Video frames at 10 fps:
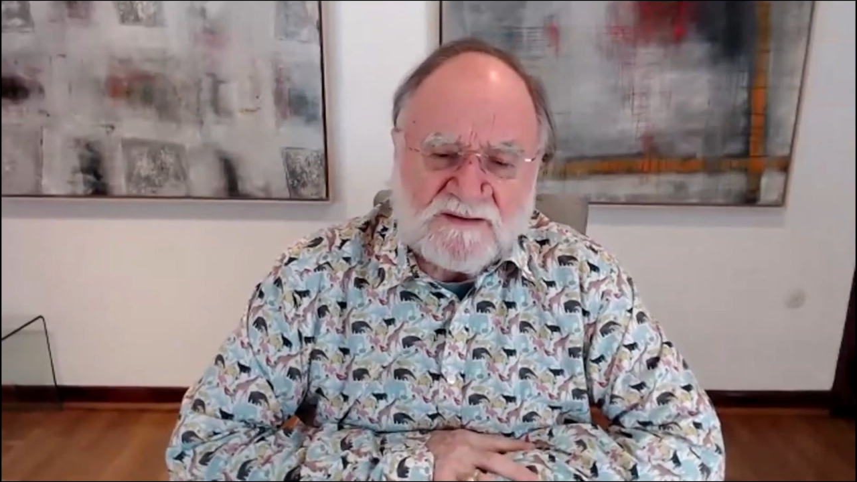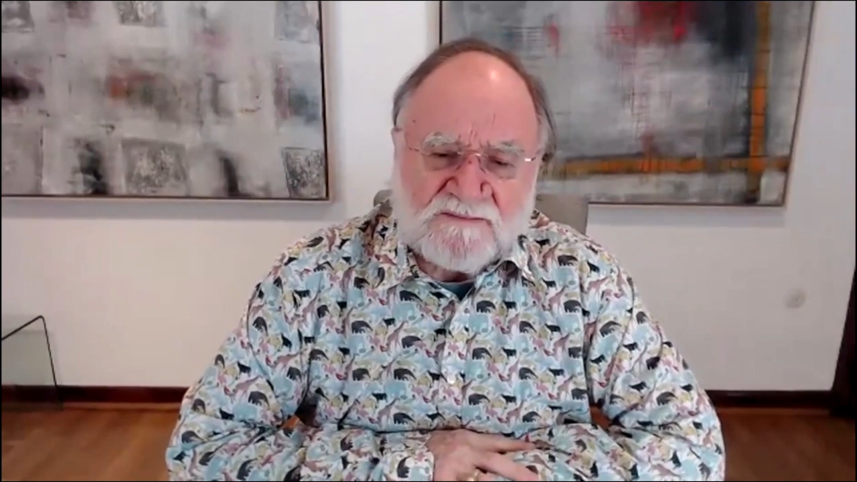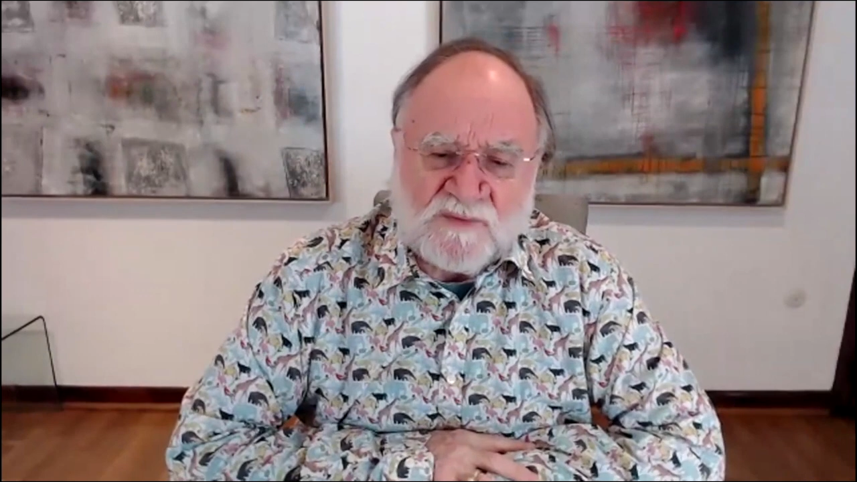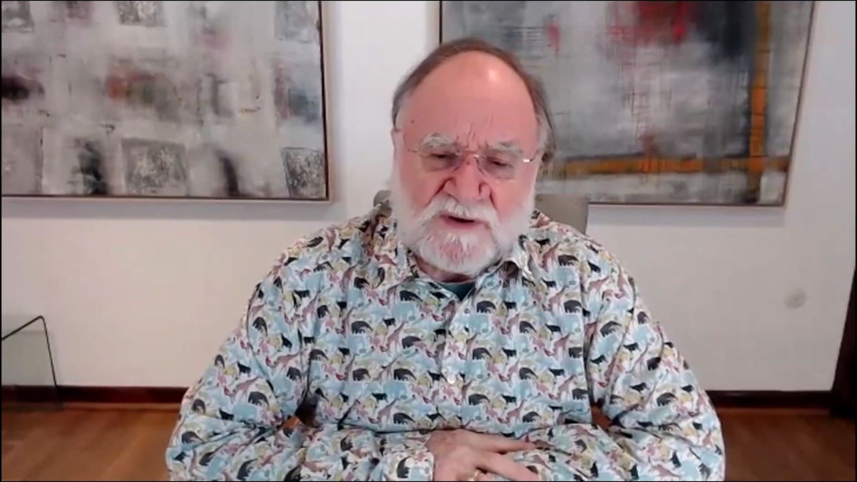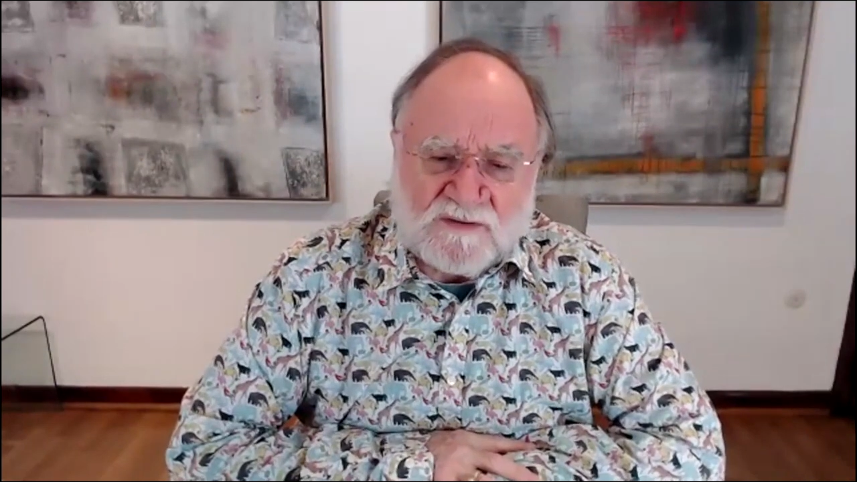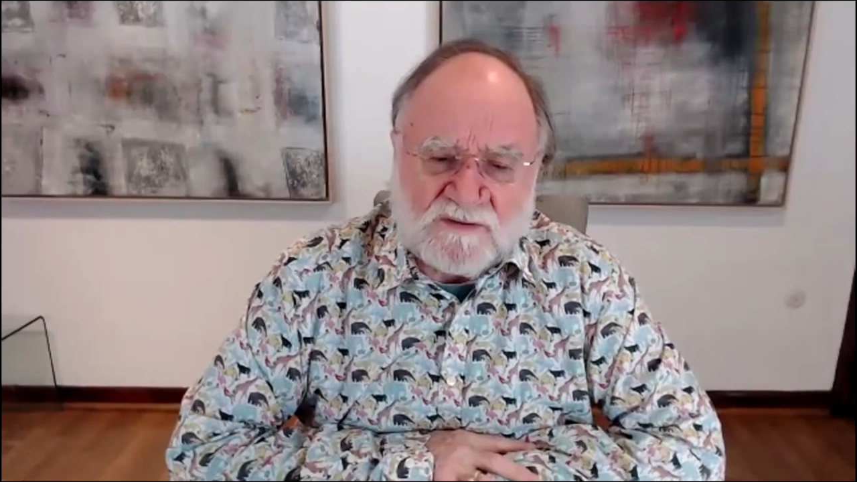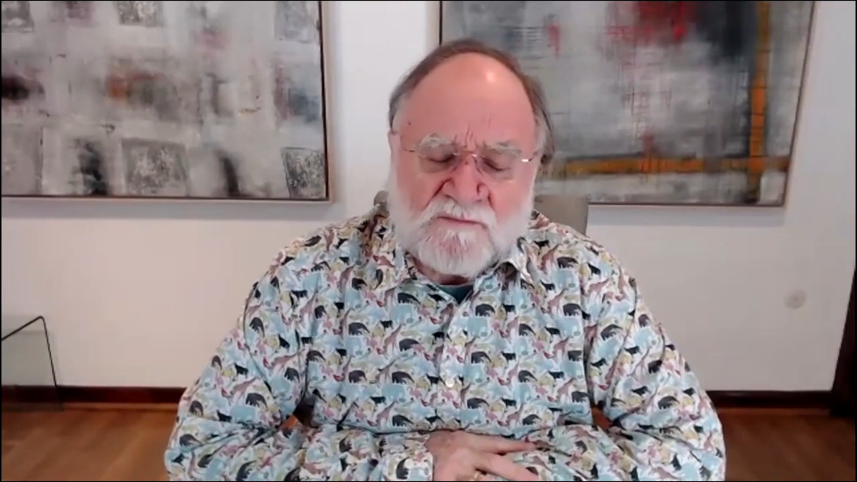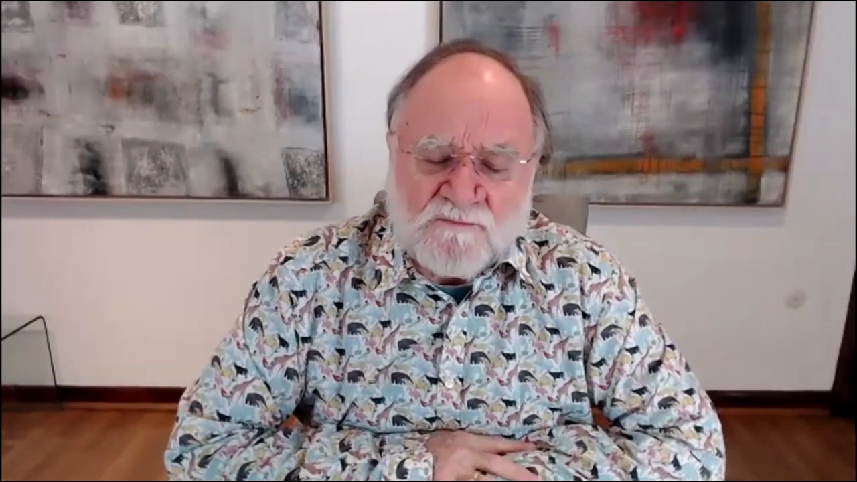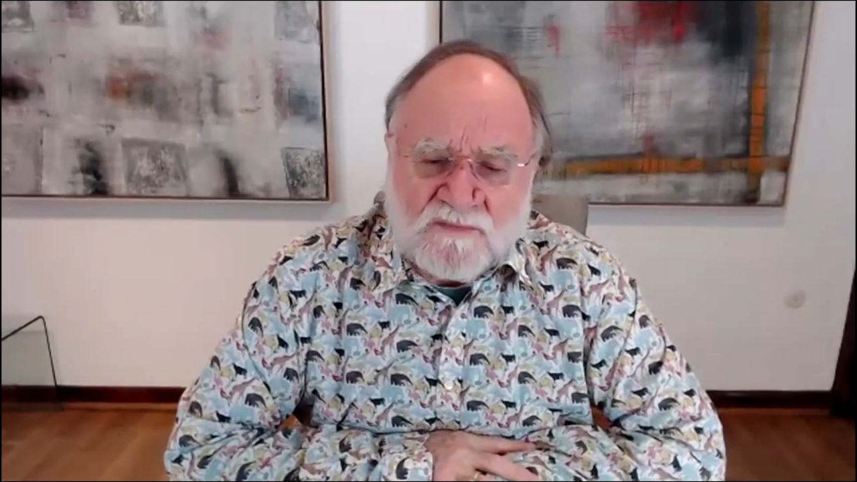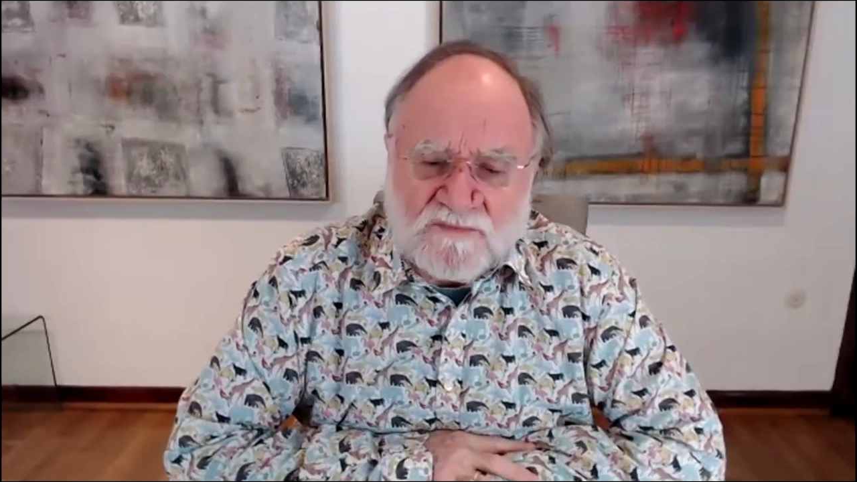well,
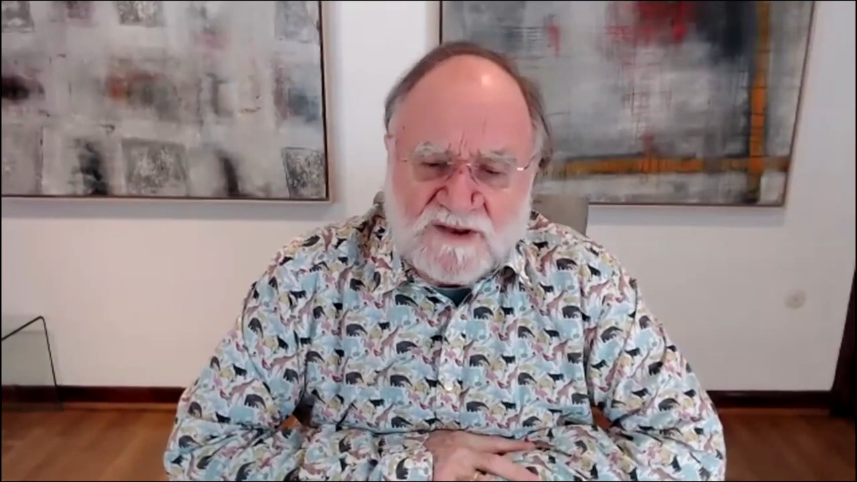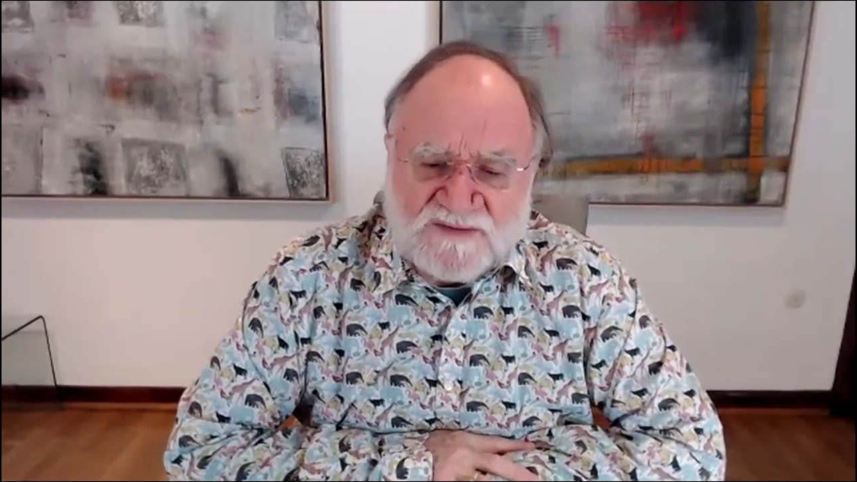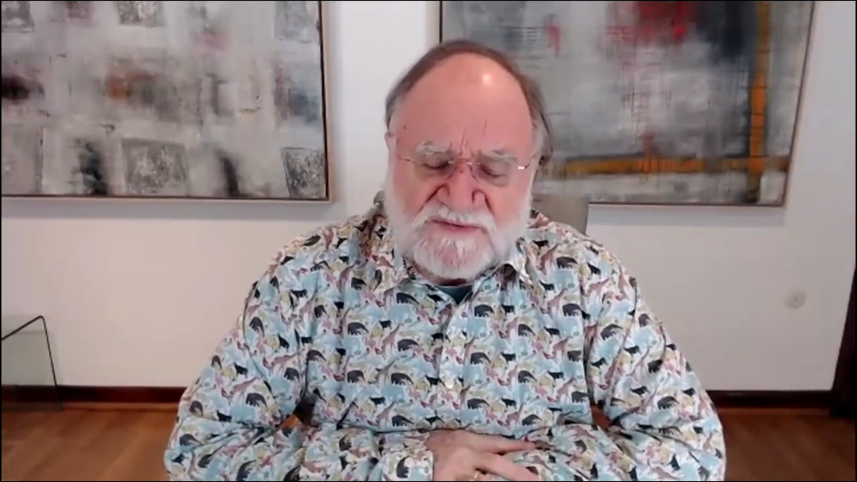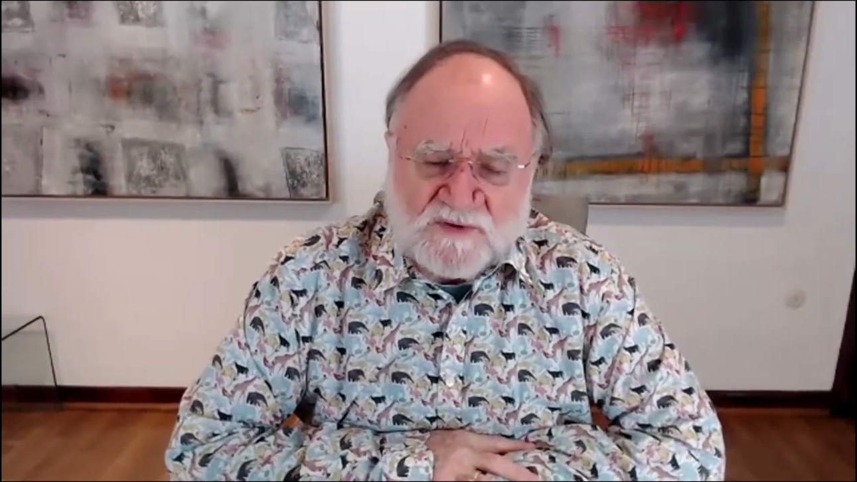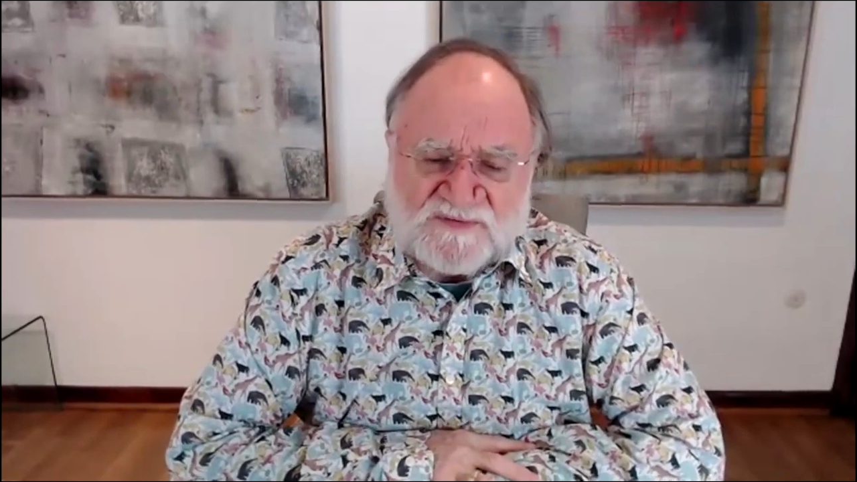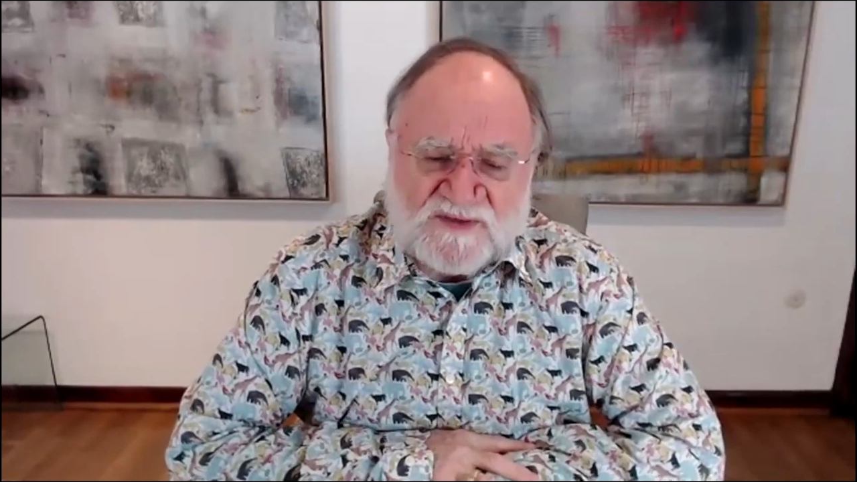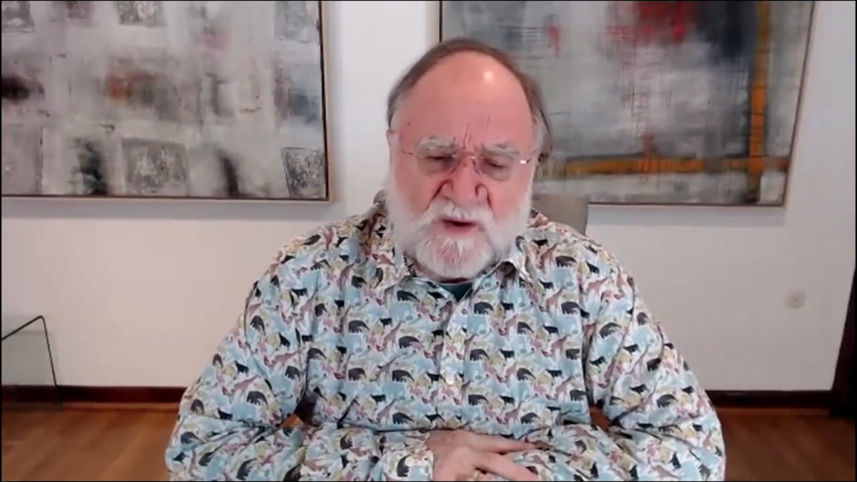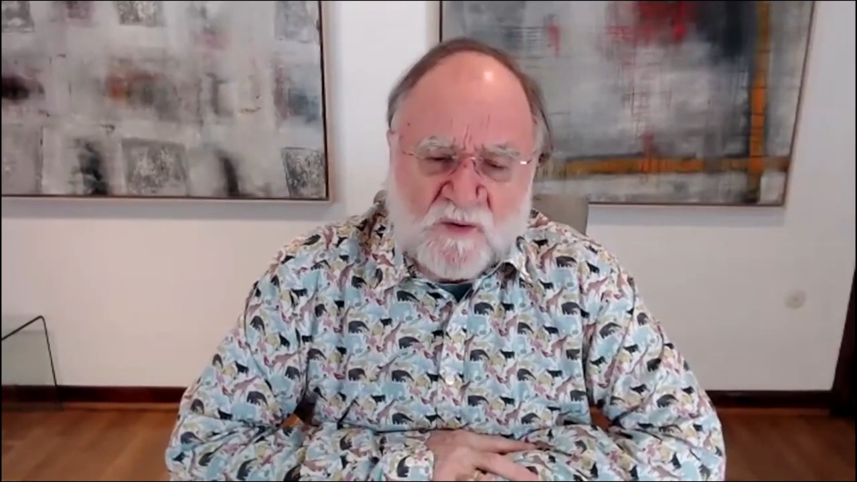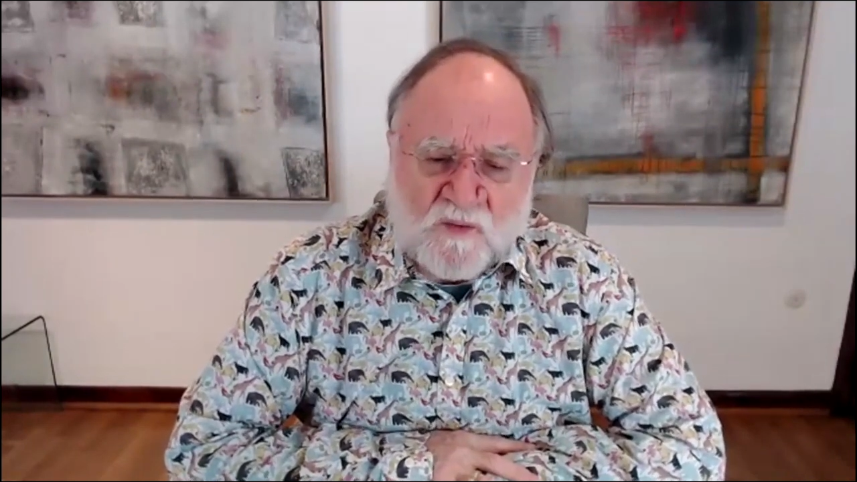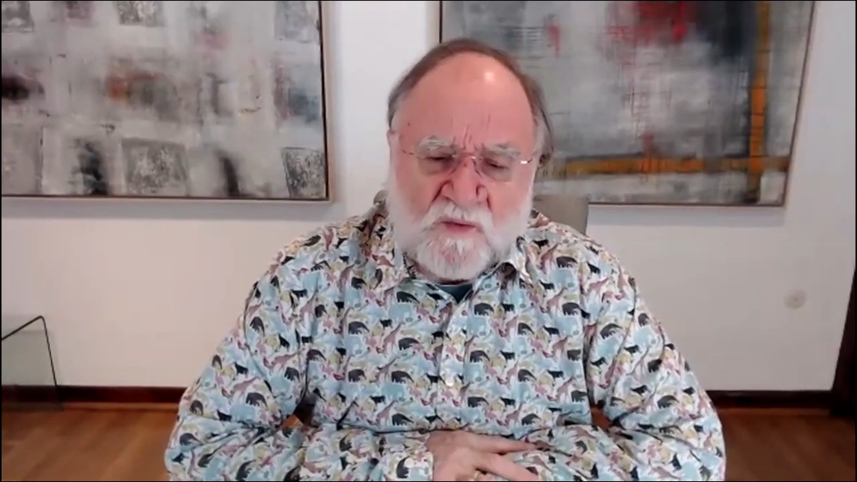let's not say
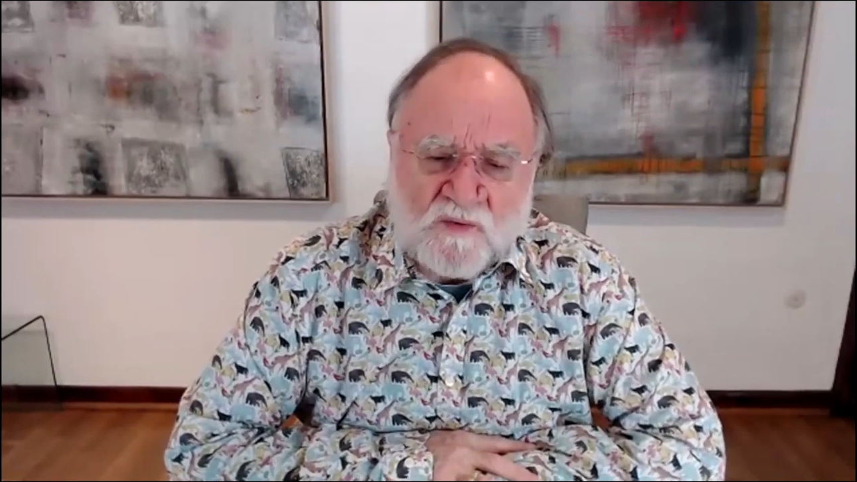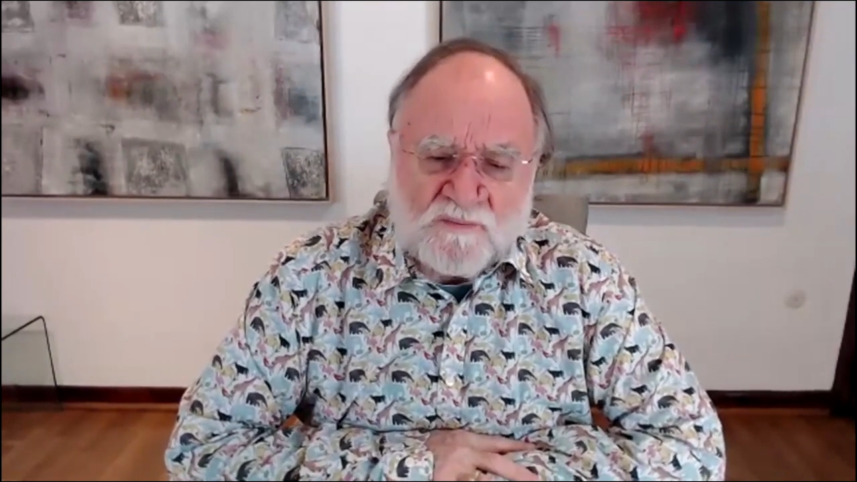all,